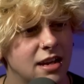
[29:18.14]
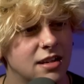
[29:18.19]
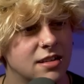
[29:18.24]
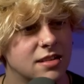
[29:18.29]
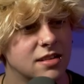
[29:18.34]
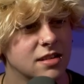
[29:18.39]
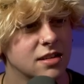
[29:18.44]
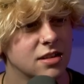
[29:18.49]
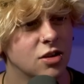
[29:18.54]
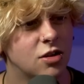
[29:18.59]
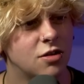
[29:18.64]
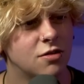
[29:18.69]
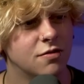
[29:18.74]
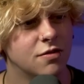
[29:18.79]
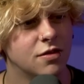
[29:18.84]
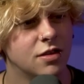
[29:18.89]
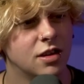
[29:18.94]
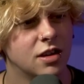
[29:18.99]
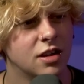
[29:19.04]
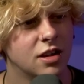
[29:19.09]
flakes. the heat of your, the
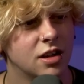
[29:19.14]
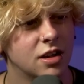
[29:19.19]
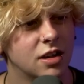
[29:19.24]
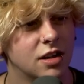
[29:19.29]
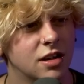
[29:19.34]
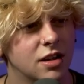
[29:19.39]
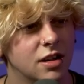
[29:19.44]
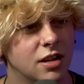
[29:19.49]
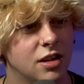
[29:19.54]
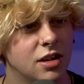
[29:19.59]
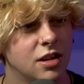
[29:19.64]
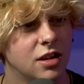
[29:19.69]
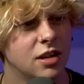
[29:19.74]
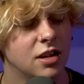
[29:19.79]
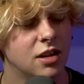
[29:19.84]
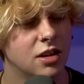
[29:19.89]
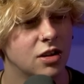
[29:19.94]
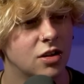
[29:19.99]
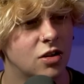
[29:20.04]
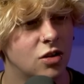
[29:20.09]
cooking the bread.
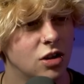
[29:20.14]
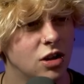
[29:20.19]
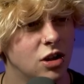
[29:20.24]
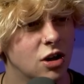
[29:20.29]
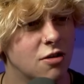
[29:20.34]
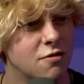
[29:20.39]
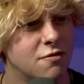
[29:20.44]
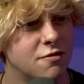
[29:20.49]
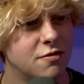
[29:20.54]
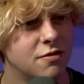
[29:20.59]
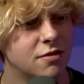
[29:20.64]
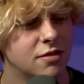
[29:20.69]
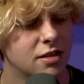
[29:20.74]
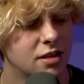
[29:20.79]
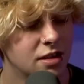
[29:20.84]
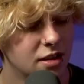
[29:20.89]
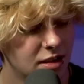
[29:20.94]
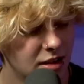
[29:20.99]
Oh. Your, and when your, you're making